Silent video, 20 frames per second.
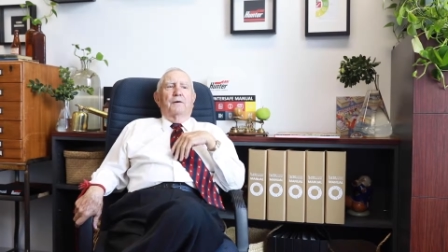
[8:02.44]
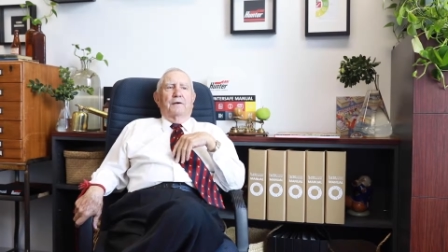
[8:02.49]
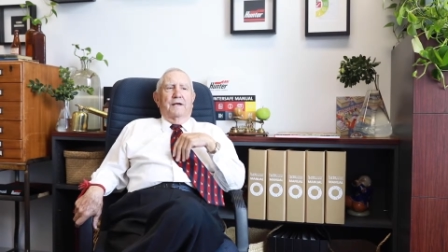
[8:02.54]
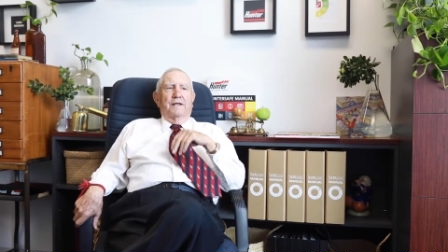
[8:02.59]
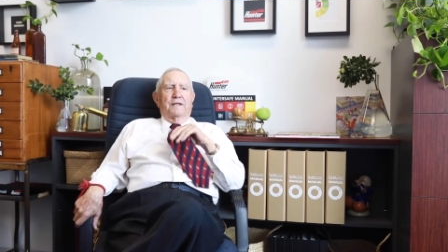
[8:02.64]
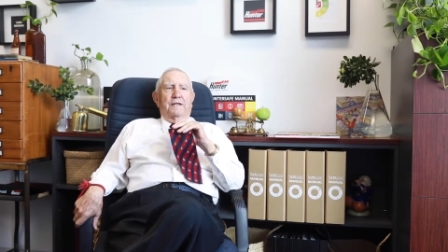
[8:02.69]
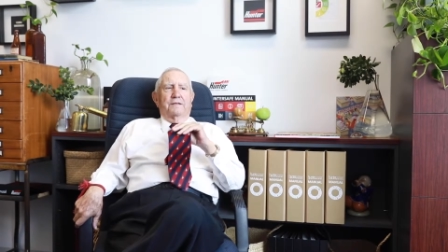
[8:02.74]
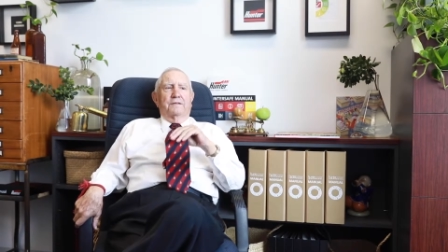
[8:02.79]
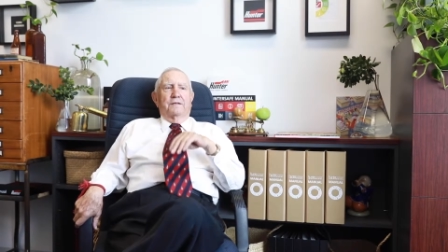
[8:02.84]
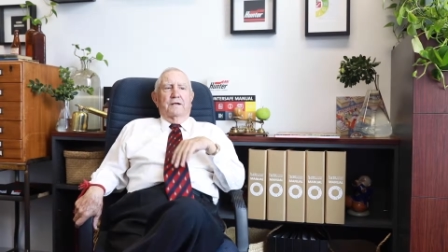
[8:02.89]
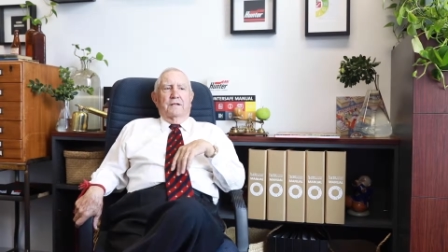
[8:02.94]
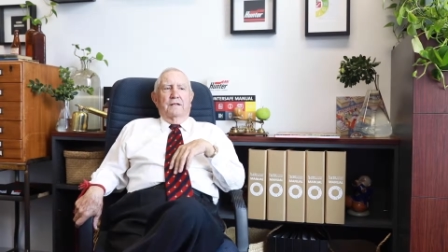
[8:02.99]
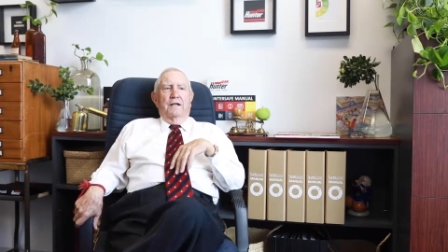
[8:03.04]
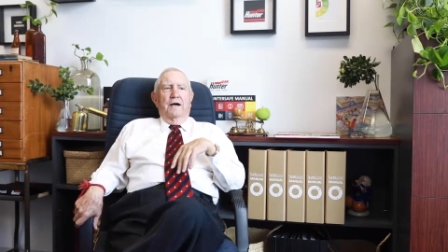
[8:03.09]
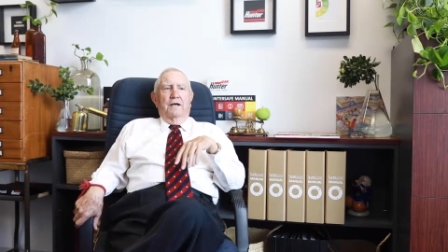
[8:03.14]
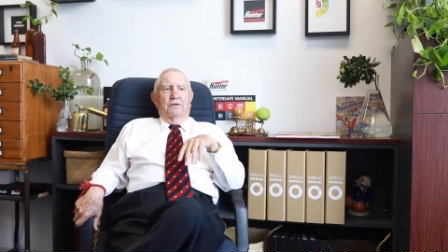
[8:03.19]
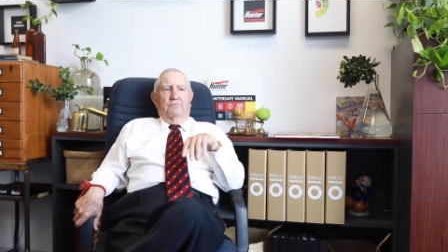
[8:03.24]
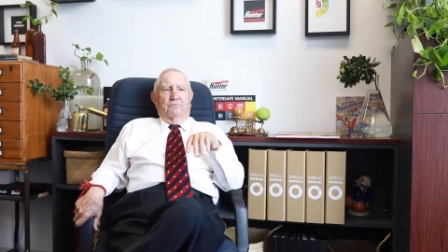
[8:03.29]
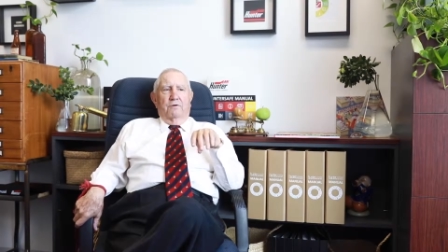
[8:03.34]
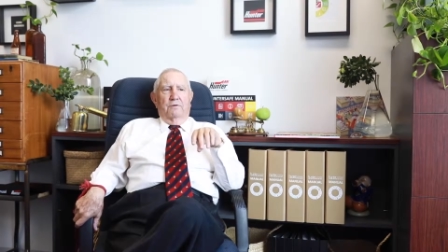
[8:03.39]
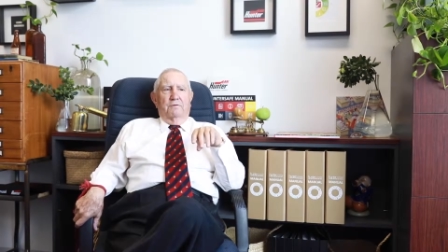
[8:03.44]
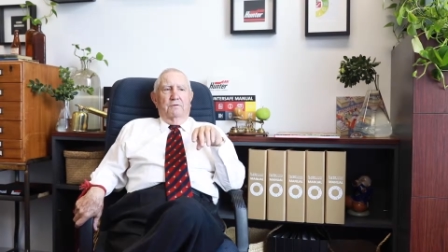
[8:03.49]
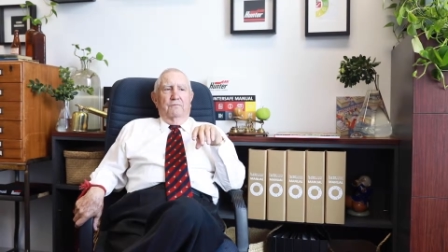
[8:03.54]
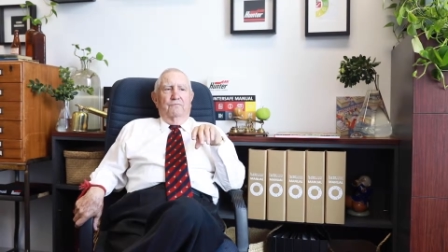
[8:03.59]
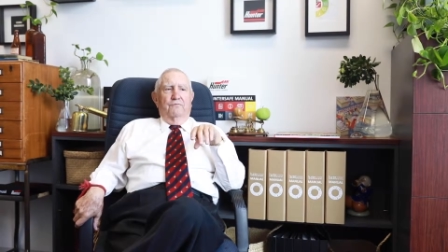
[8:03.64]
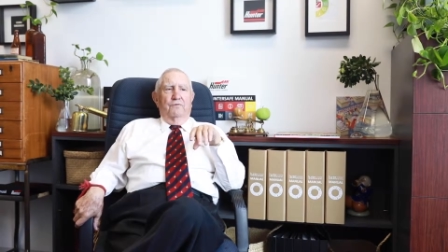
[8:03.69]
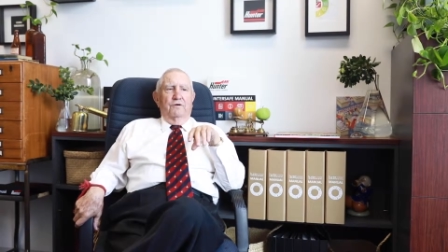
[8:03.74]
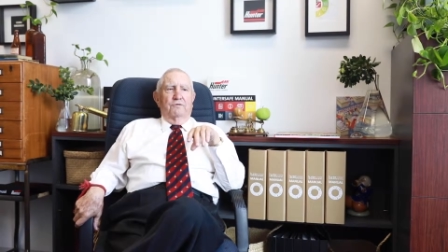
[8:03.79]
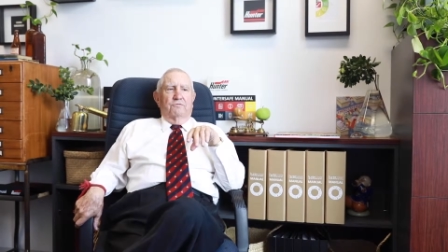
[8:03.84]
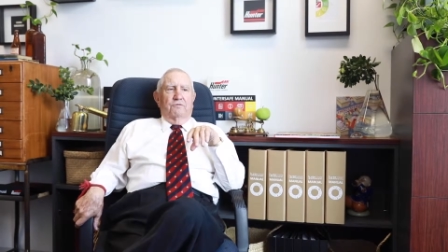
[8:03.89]
get in the classroom, the
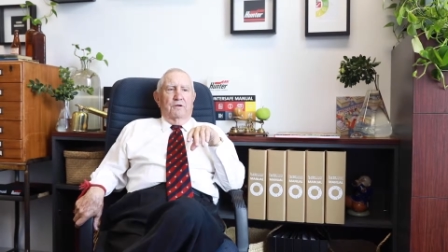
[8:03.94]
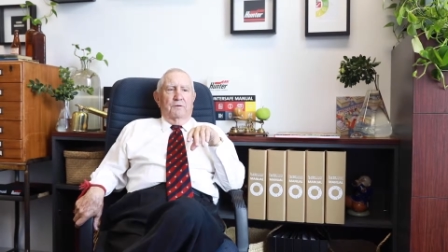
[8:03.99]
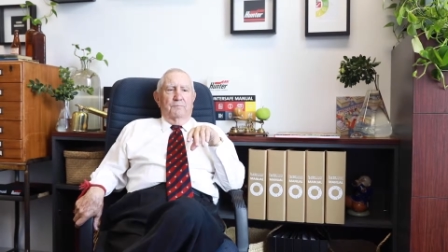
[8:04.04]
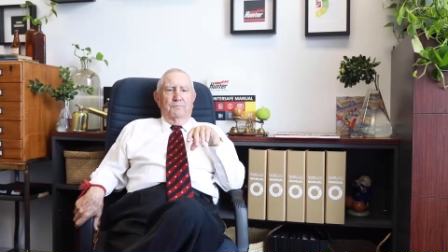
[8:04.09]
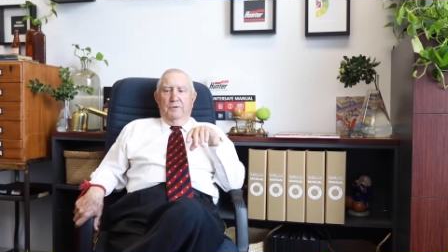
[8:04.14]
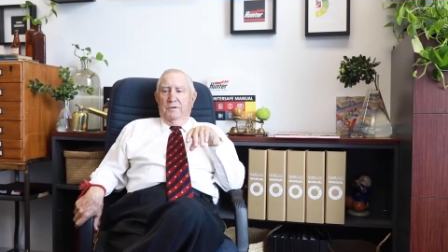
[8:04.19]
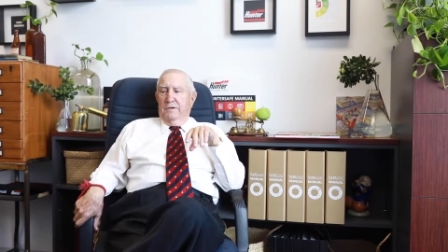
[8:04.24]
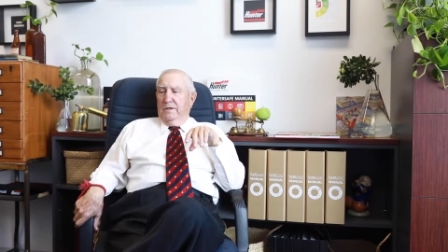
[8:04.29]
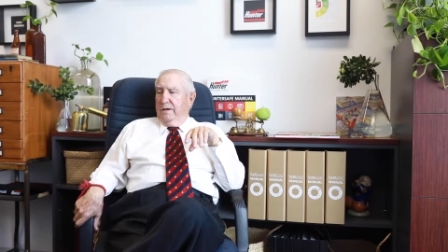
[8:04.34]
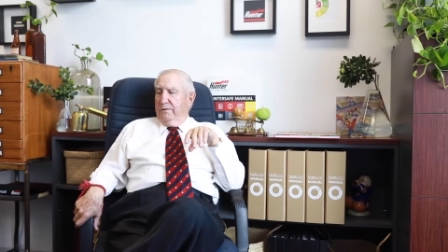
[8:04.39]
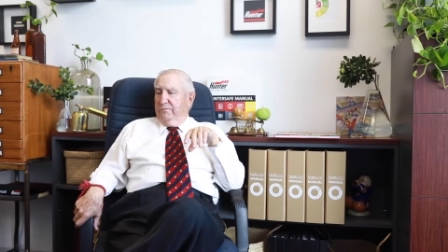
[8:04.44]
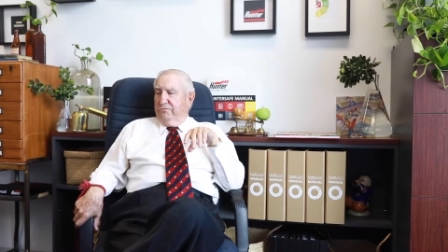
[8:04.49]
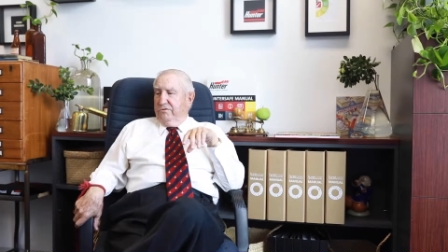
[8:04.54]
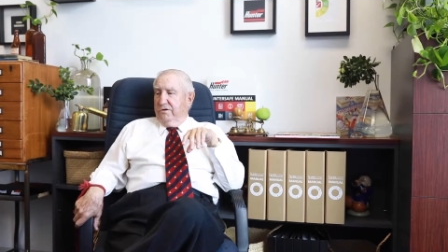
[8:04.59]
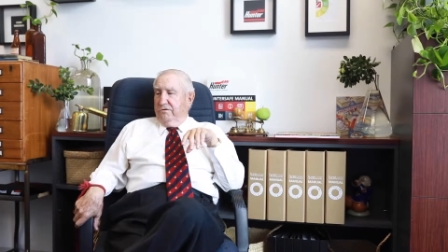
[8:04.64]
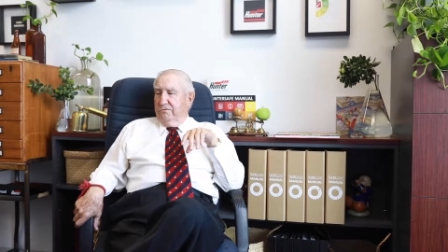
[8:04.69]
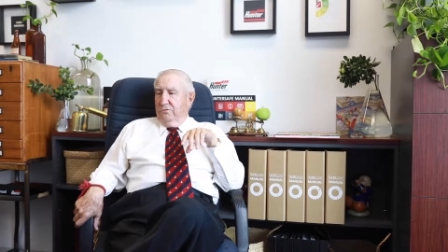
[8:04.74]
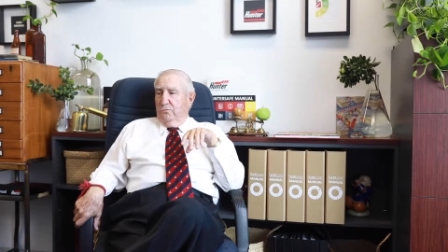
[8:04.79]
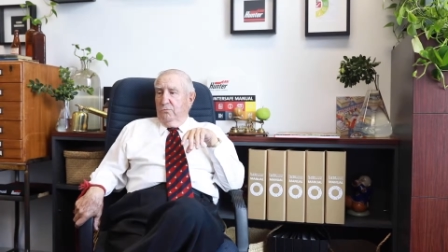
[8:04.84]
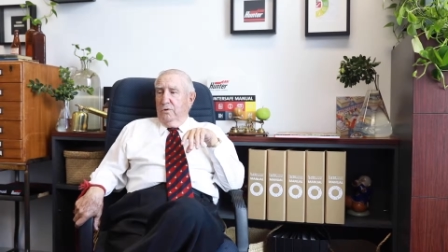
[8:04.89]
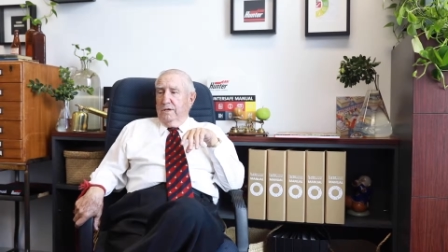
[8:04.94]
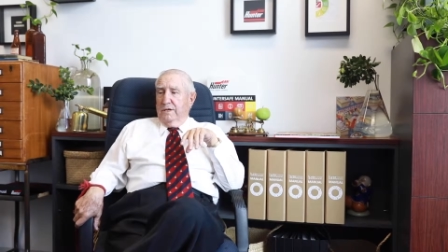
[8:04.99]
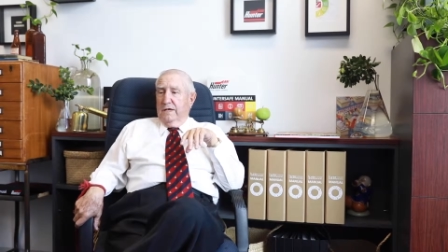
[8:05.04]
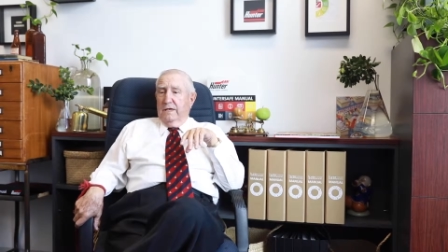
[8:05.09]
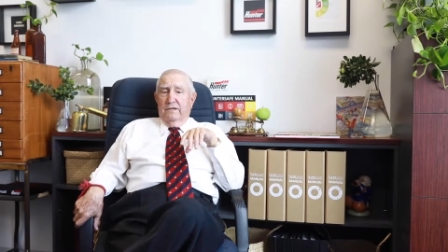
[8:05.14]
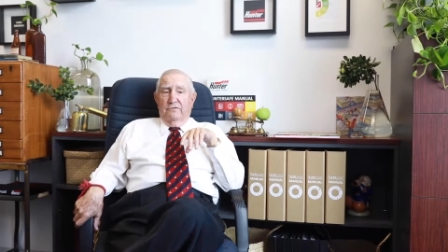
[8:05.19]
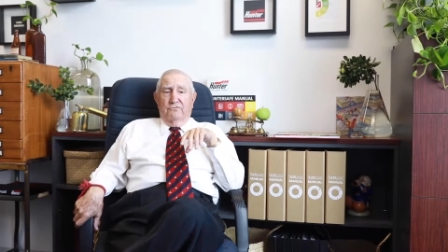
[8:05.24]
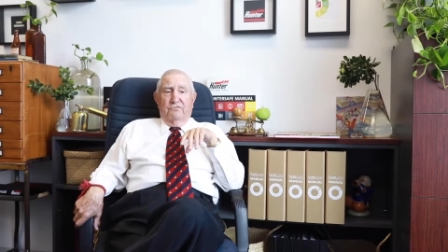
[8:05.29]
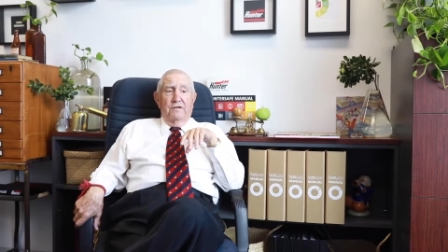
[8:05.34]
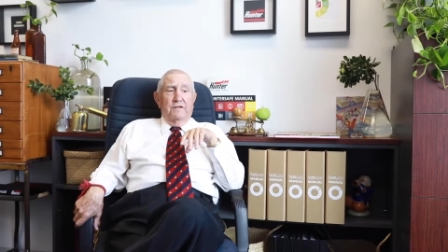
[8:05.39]
first thing Bill Holmes says, are we
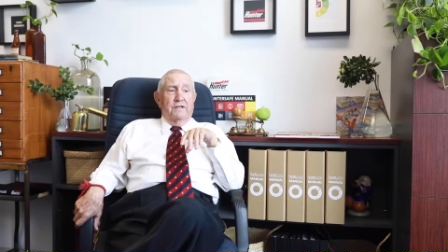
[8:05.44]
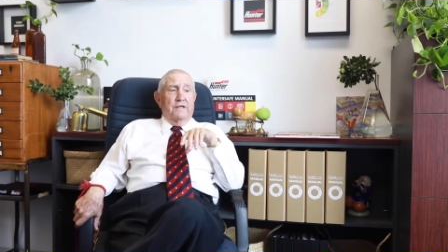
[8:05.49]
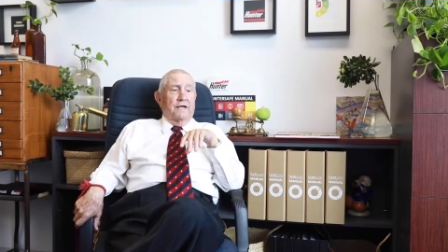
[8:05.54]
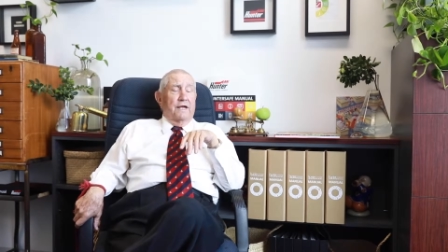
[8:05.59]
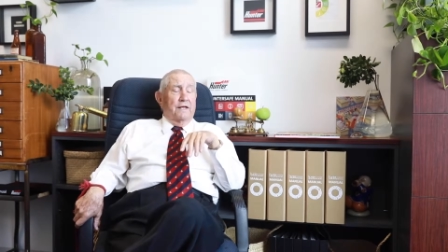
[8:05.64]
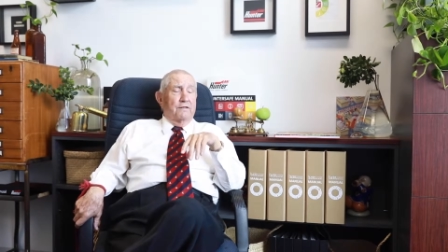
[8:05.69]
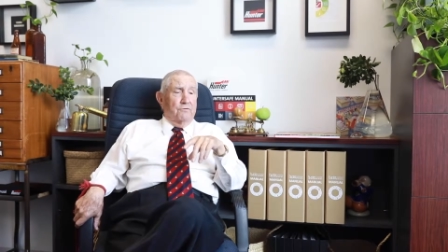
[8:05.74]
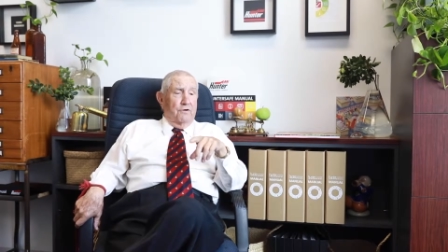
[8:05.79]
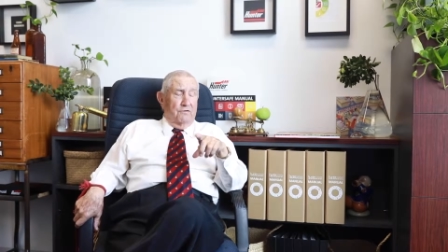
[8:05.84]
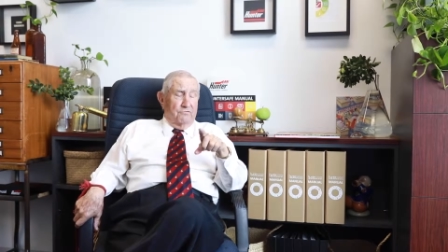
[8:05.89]
going to sit together?